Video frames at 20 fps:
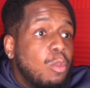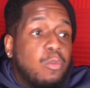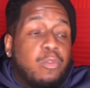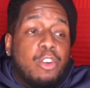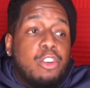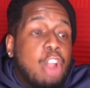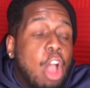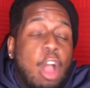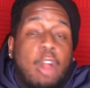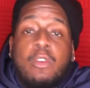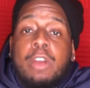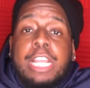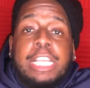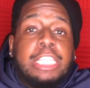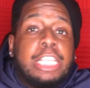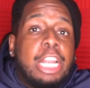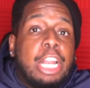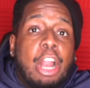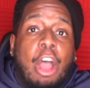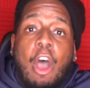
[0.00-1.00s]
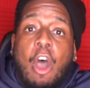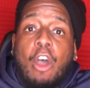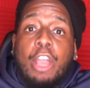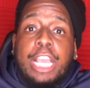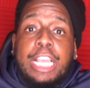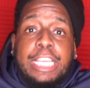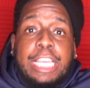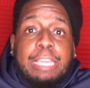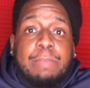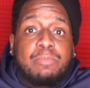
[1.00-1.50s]
no reason at all,
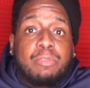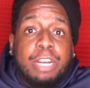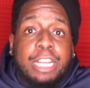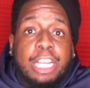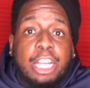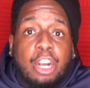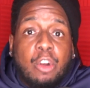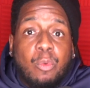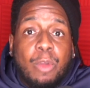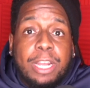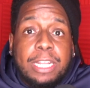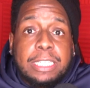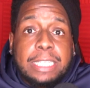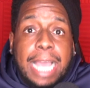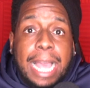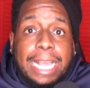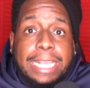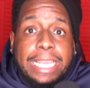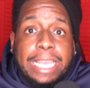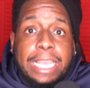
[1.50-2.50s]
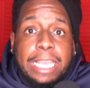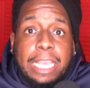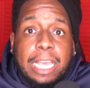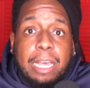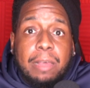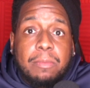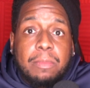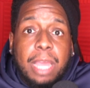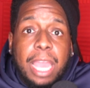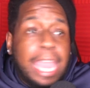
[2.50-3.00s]
he keep bringing Coretta Scott King
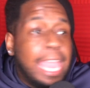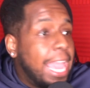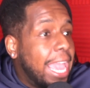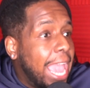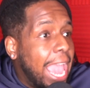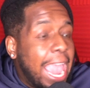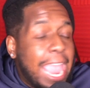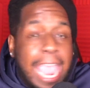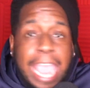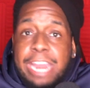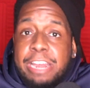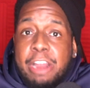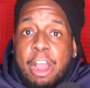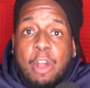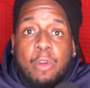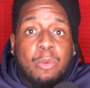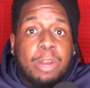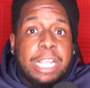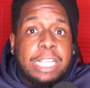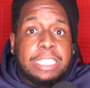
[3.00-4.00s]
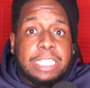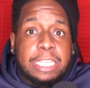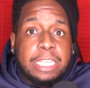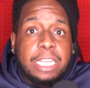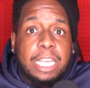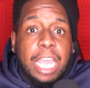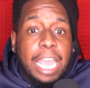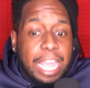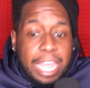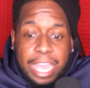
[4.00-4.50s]
up. Ain't no reason.
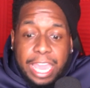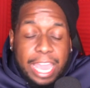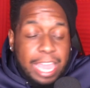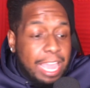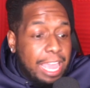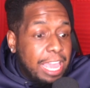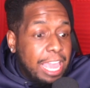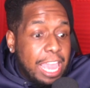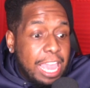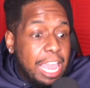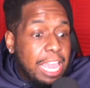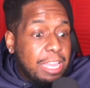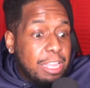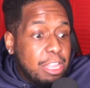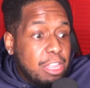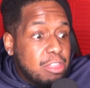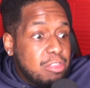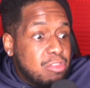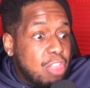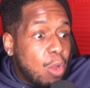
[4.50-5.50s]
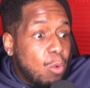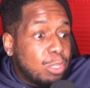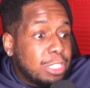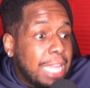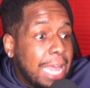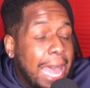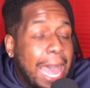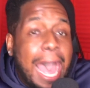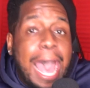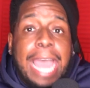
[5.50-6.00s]
There was
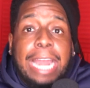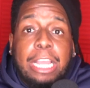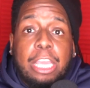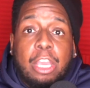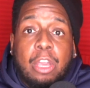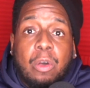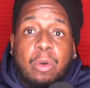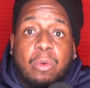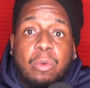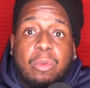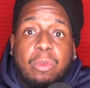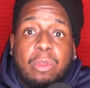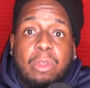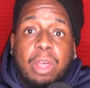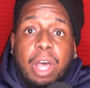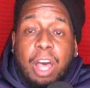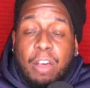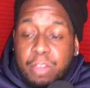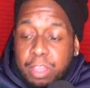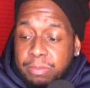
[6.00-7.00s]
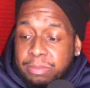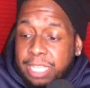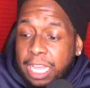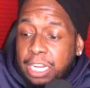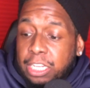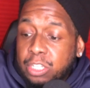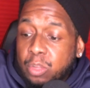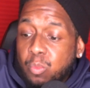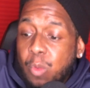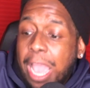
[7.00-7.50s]
an audio of him
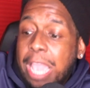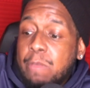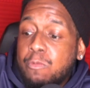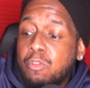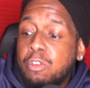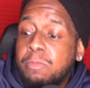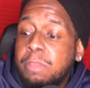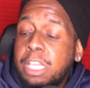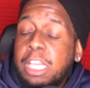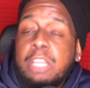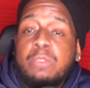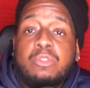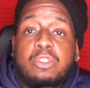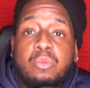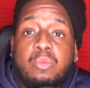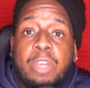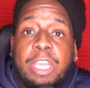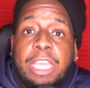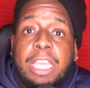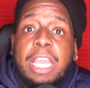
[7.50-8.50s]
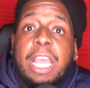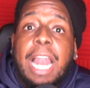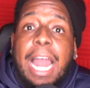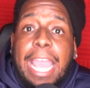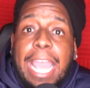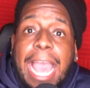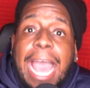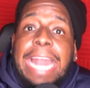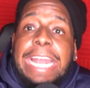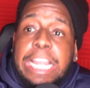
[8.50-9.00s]
telling the white woman he was with,
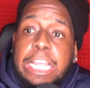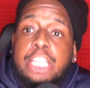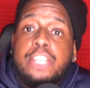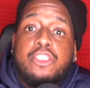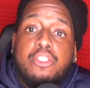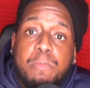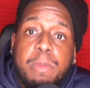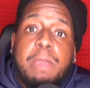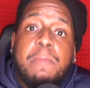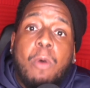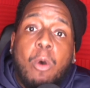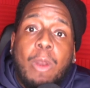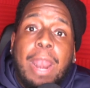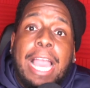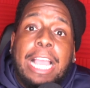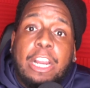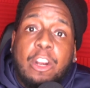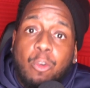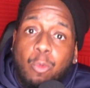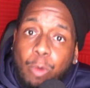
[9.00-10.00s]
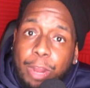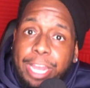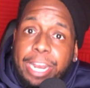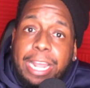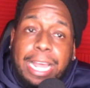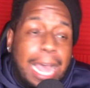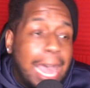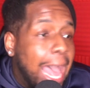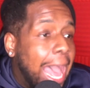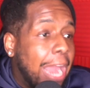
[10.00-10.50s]
hey, I need you to be more like
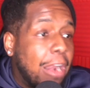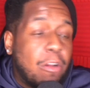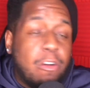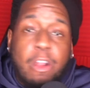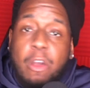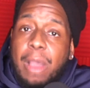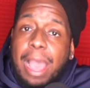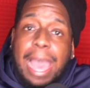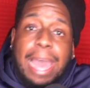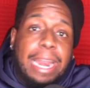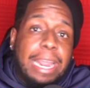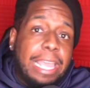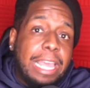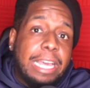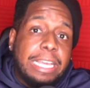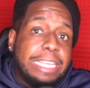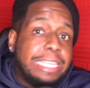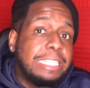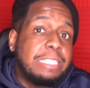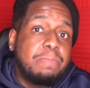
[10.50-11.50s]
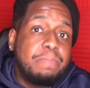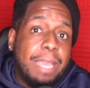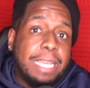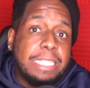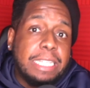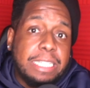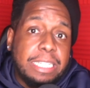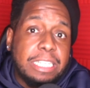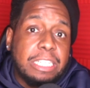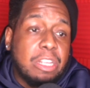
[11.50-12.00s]
Coretta. I don't know how the hell he
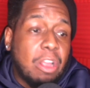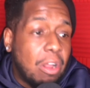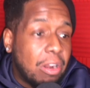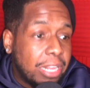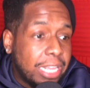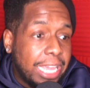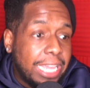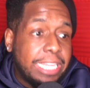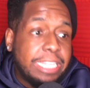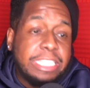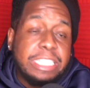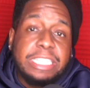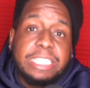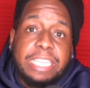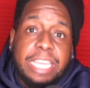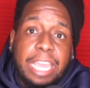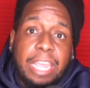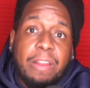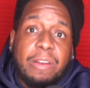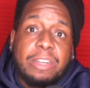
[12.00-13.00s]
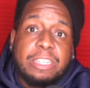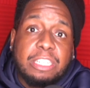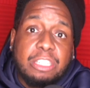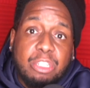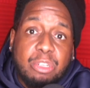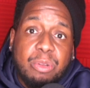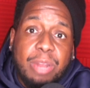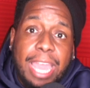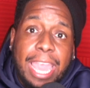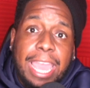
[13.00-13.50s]
expected this Caucasian Karen to
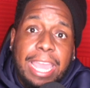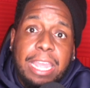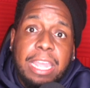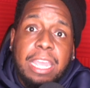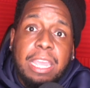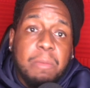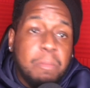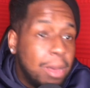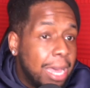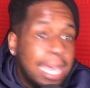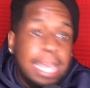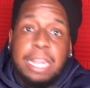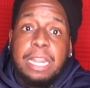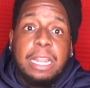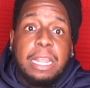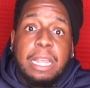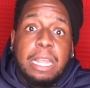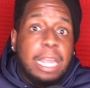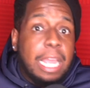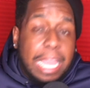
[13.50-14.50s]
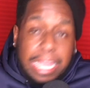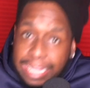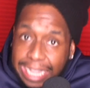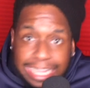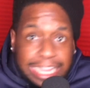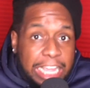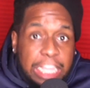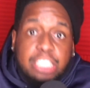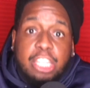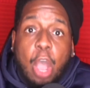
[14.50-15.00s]
do that, but
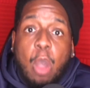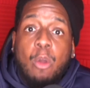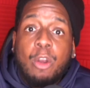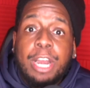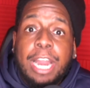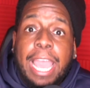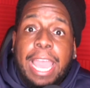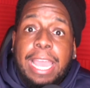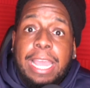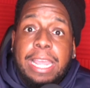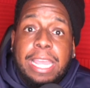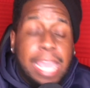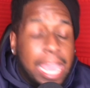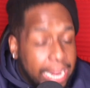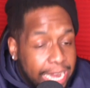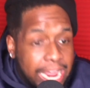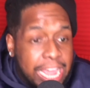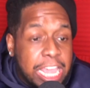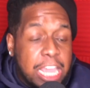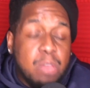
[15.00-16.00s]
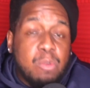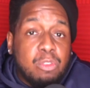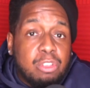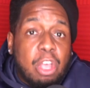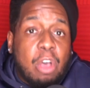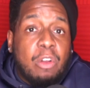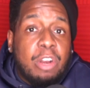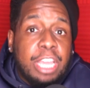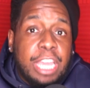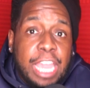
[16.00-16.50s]
he told her that, and then he was
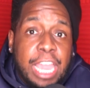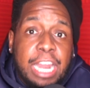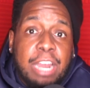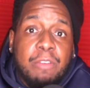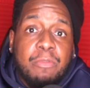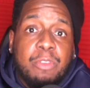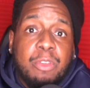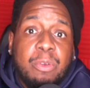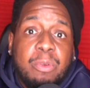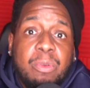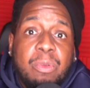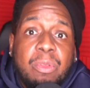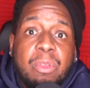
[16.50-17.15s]
on an interview.